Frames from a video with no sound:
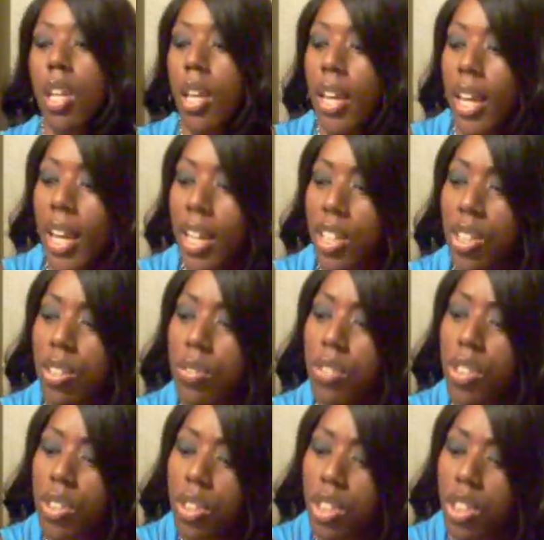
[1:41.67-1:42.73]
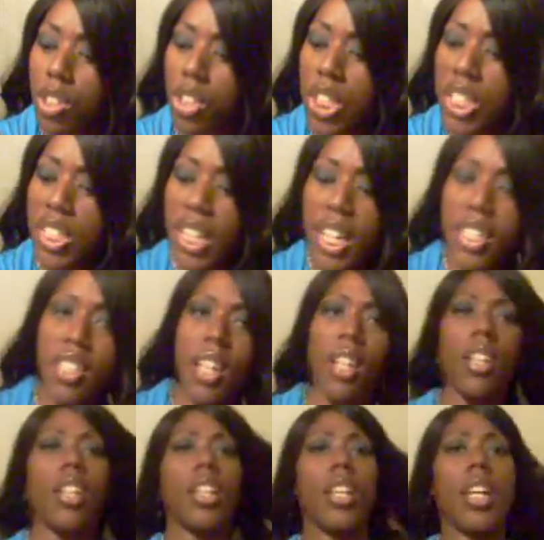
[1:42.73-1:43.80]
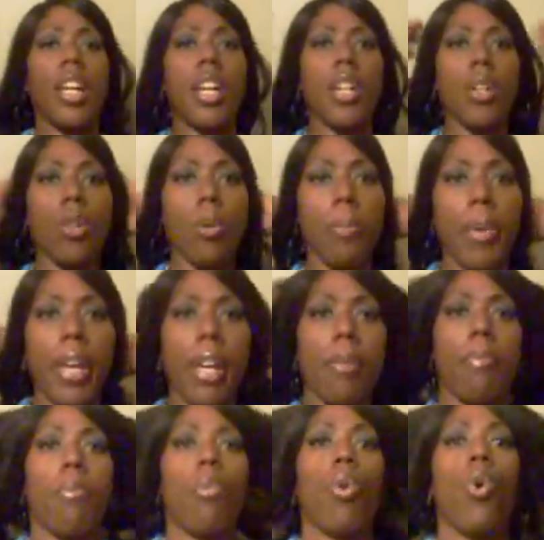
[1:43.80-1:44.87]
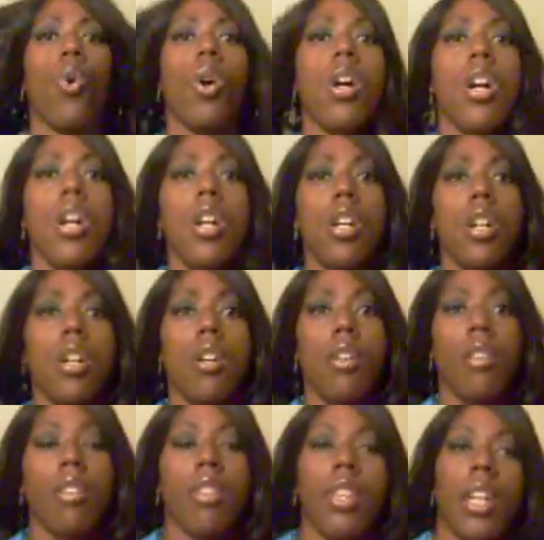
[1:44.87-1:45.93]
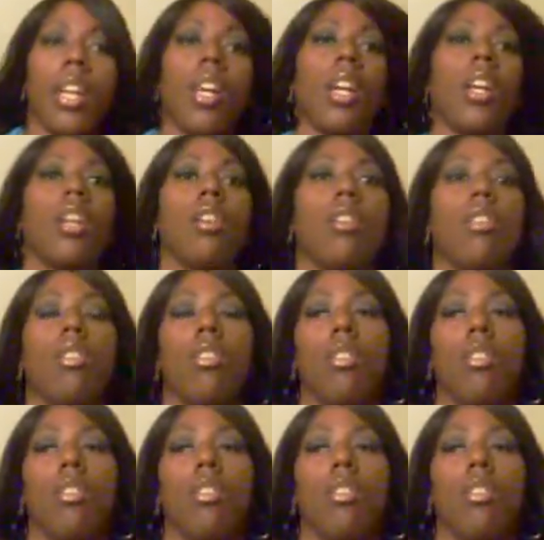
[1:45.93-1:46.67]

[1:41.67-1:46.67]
And you, she sheds a little bit more than